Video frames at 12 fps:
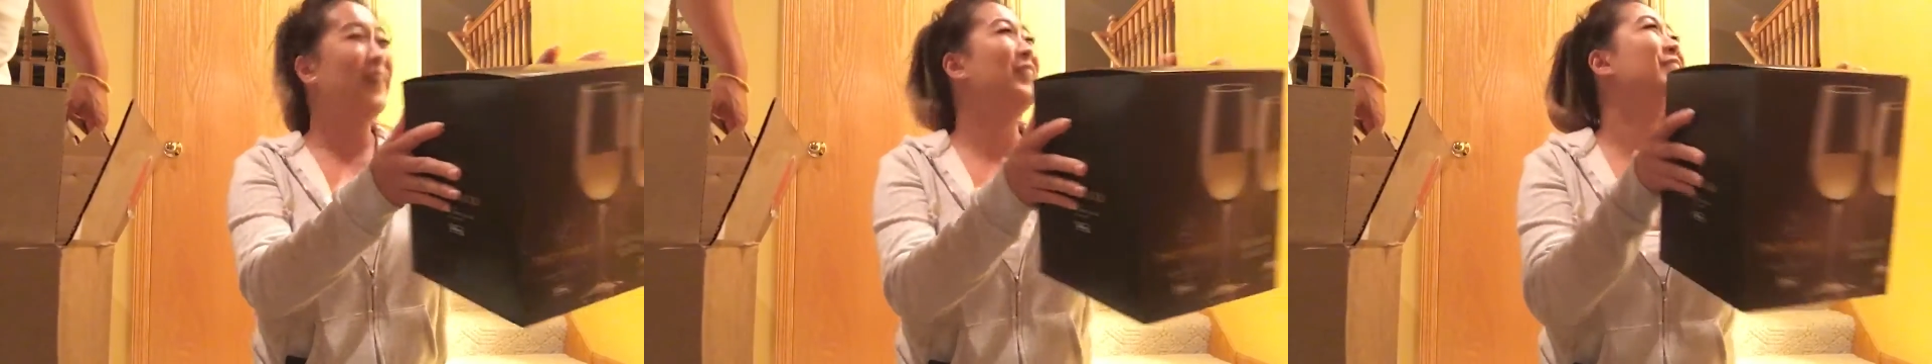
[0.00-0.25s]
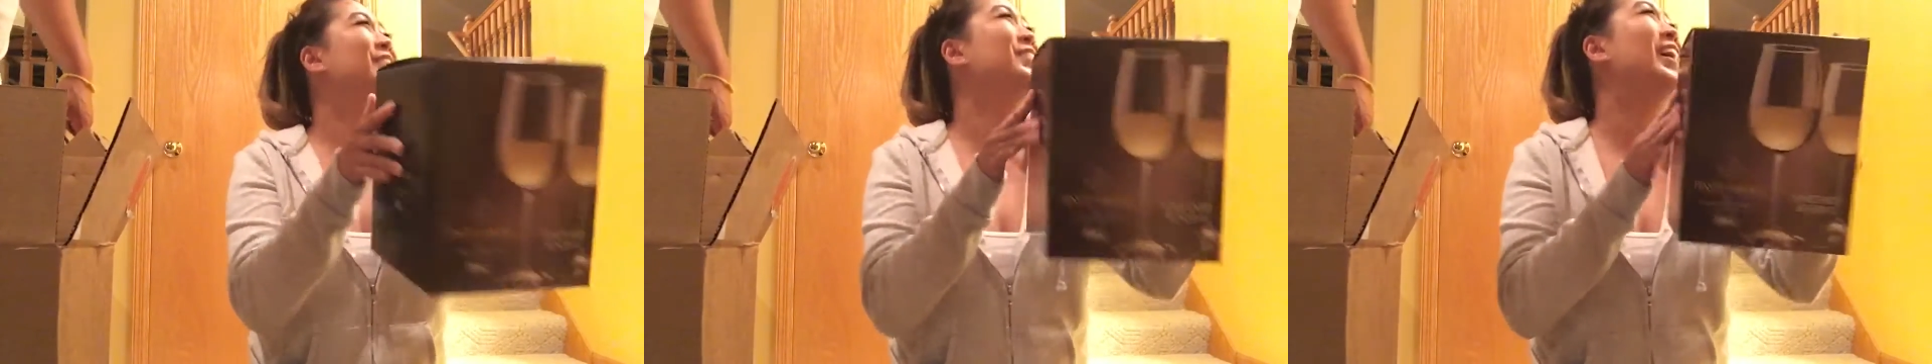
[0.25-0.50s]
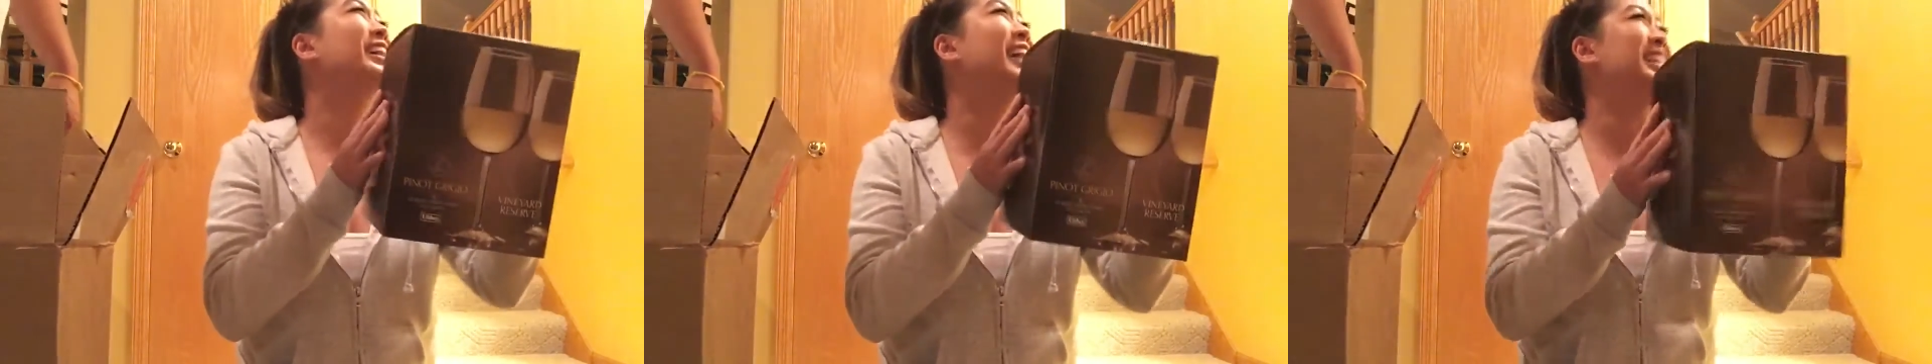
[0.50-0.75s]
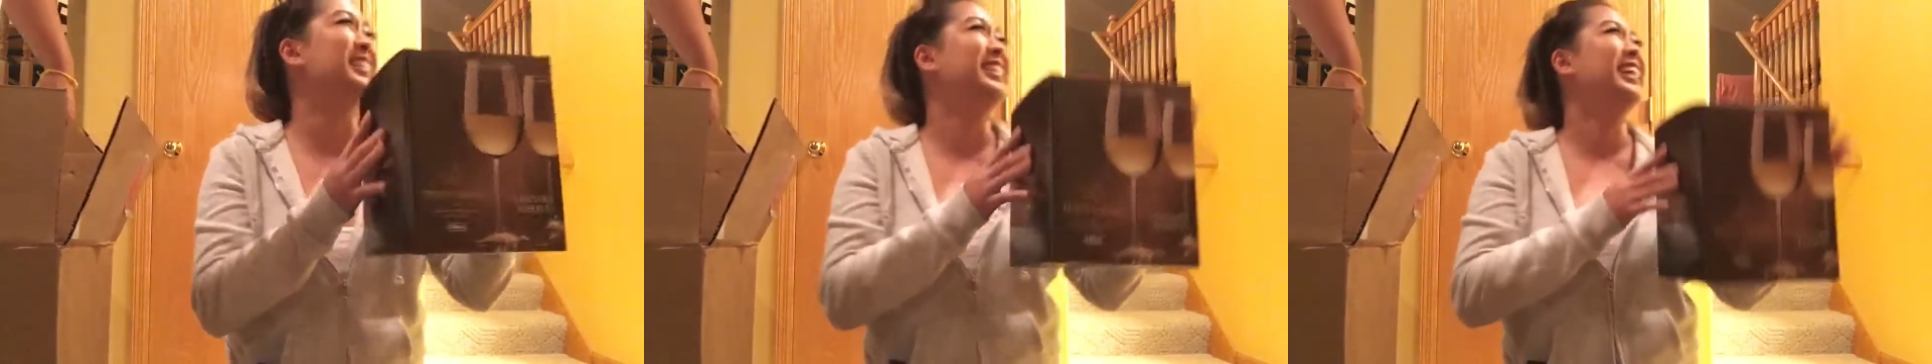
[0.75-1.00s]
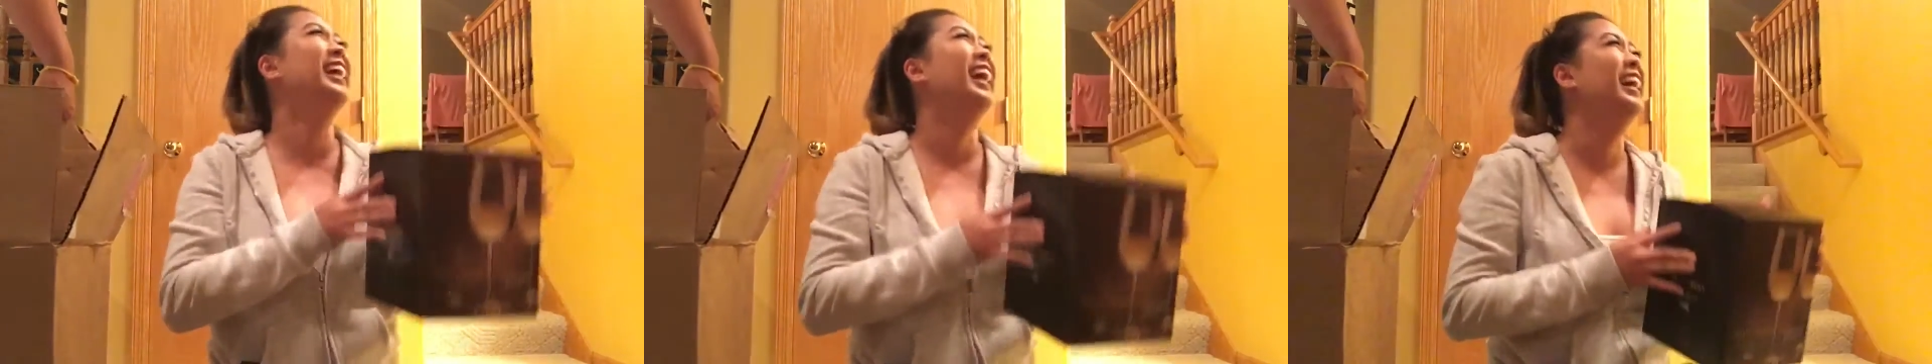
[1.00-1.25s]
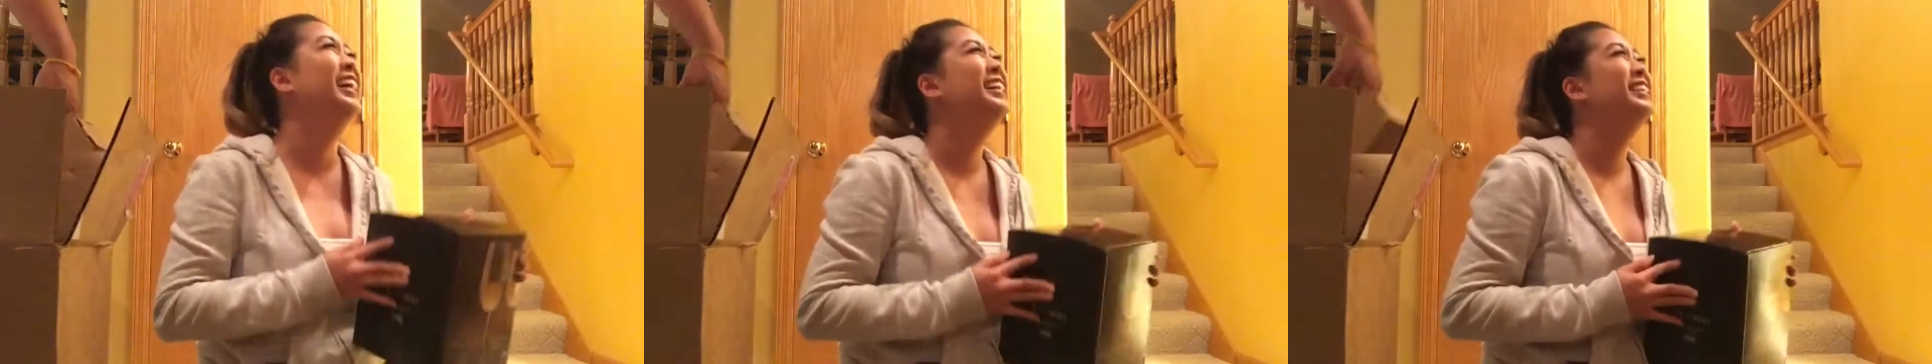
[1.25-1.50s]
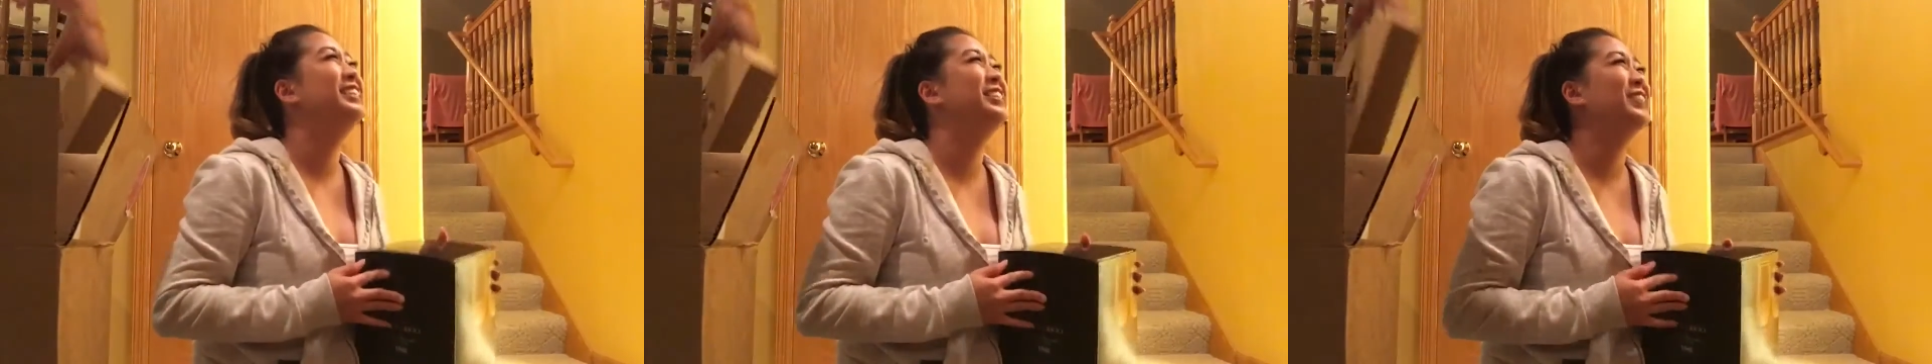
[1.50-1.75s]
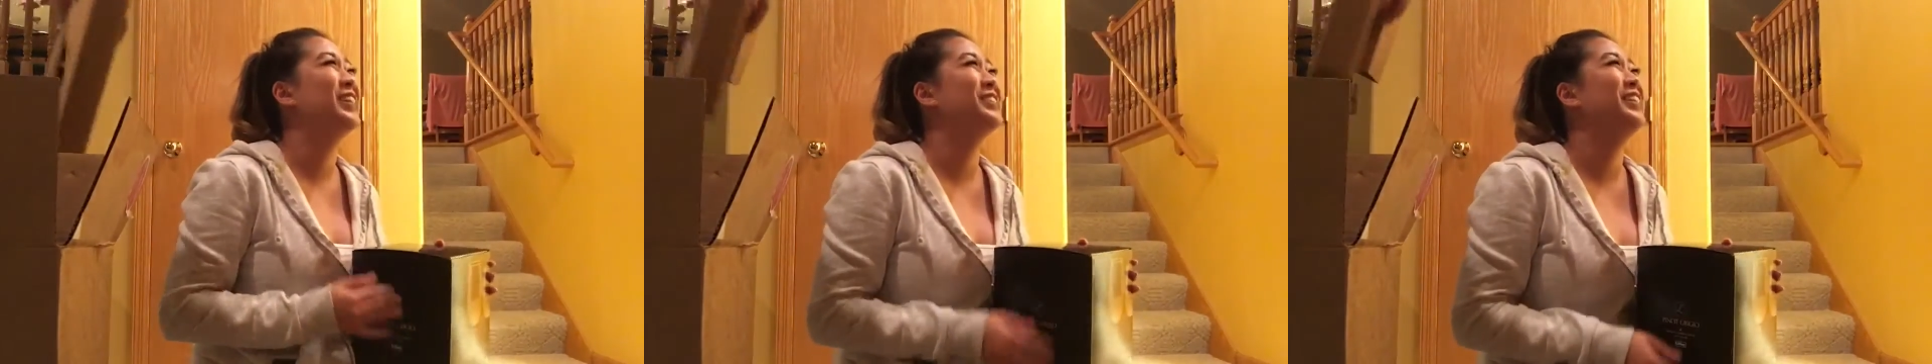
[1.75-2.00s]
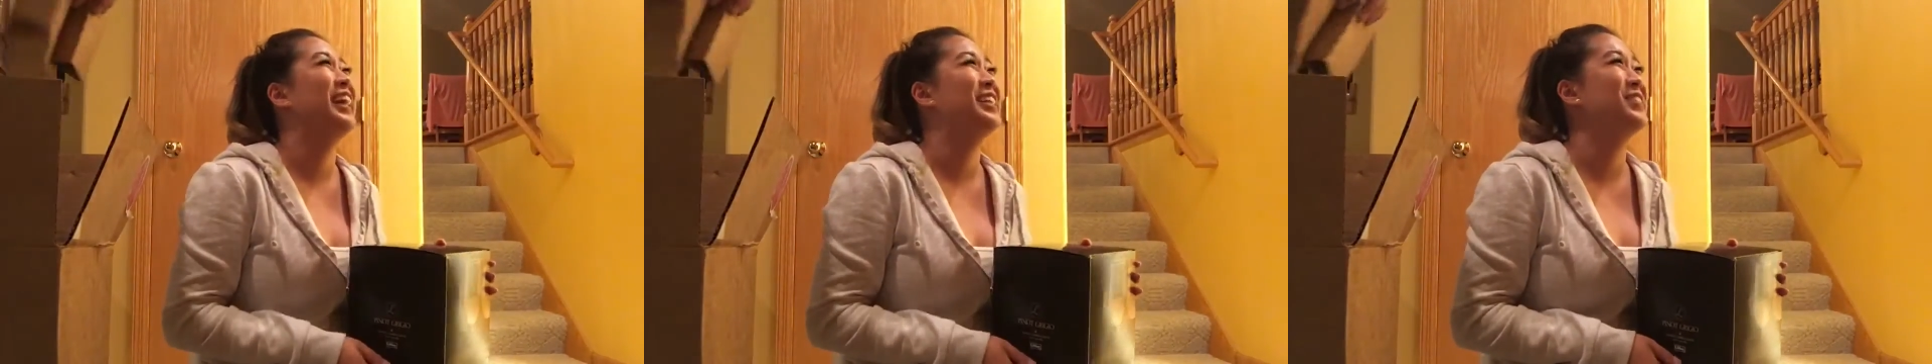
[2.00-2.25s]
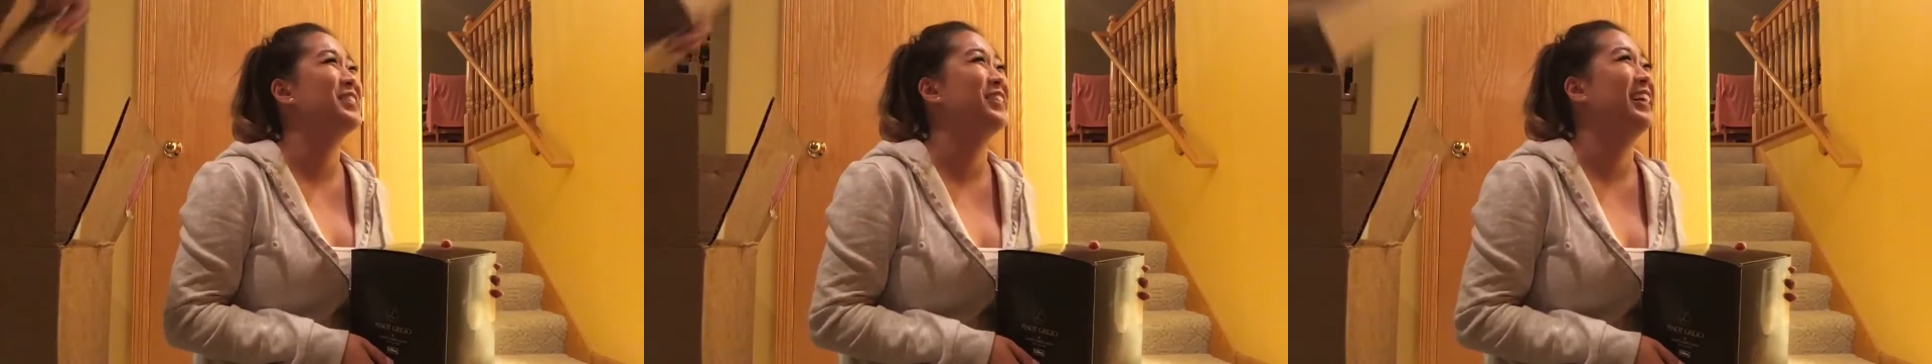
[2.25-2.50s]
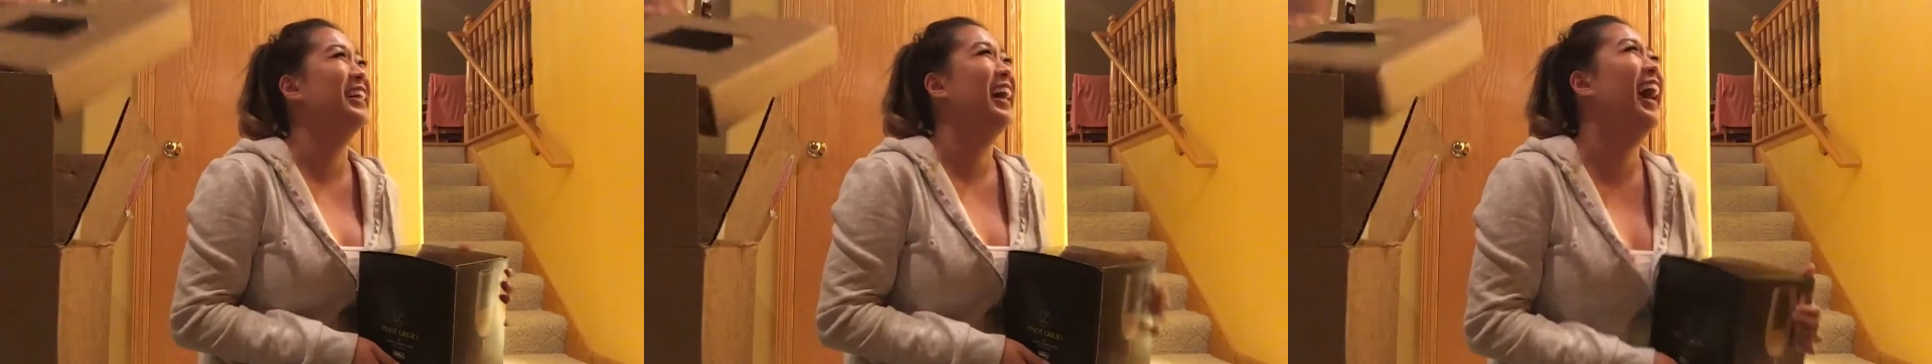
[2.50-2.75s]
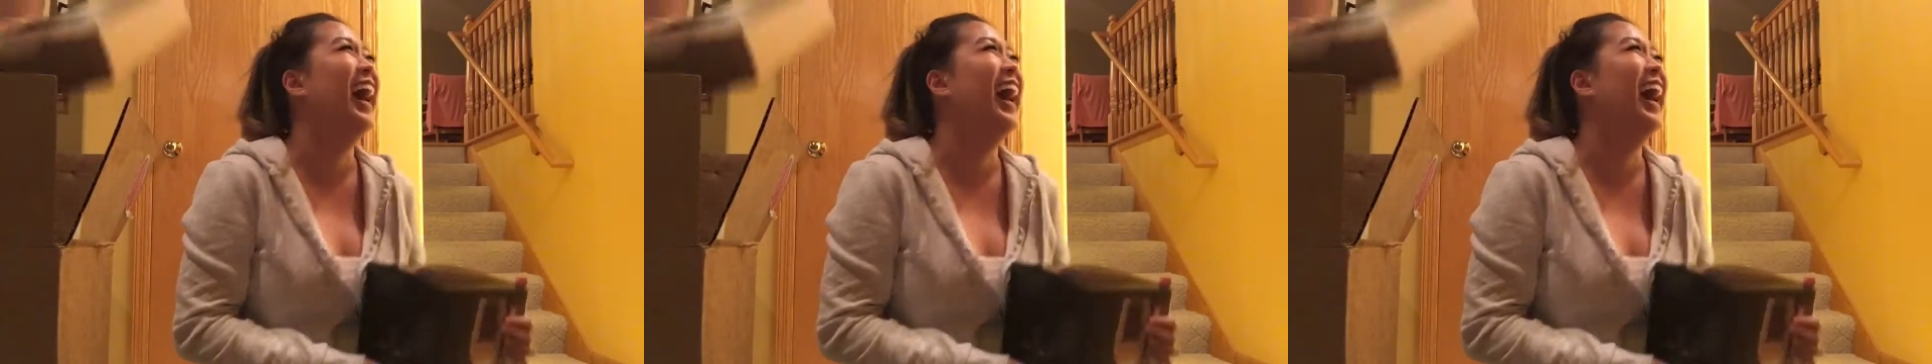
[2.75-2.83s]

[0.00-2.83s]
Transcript: Oh my gosh. Did you watch our last week vlog?